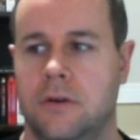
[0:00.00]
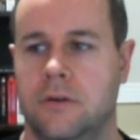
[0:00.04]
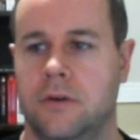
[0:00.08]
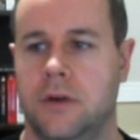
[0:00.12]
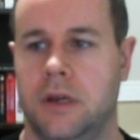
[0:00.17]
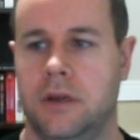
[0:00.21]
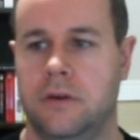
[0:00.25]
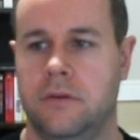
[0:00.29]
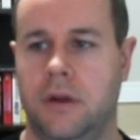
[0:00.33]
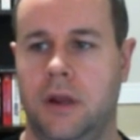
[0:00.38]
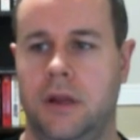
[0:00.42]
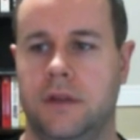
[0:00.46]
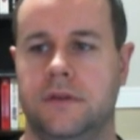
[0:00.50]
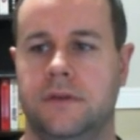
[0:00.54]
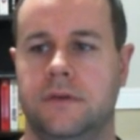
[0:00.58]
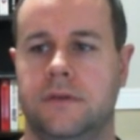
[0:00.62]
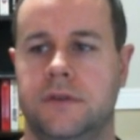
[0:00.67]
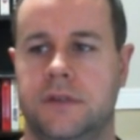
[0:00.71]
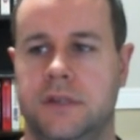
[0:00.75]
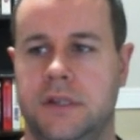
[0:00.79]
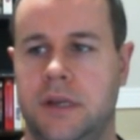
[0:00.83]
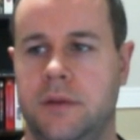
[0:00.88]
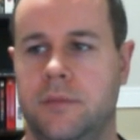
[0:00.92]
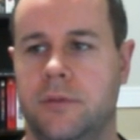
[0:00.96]
Okay, great.
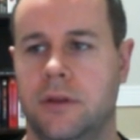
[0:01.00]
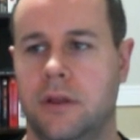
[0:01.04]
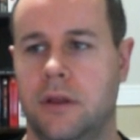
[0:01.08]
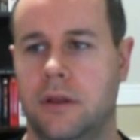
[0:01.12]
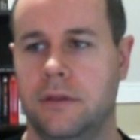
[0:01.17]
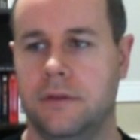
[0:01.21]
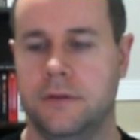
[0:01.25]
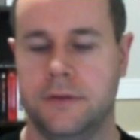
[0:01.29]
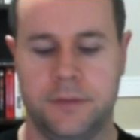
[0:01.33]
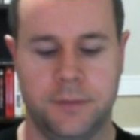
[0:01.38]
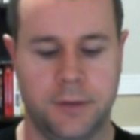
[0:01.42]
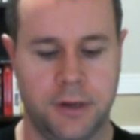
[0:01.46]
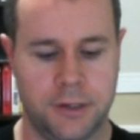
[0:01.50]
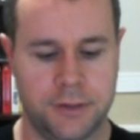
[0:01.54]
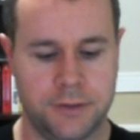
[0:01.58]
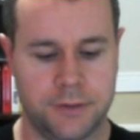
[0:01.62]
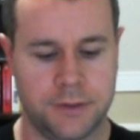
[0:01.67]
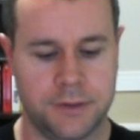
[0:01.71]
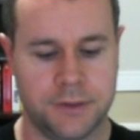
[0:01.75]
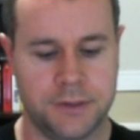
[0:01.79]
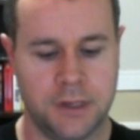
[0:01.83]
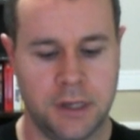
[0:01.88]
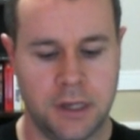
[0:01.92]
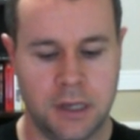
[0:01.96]
So let's enable all those
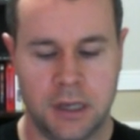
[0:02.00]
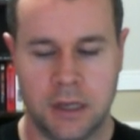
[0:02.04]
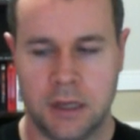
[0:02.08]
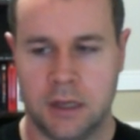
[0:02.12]
modules.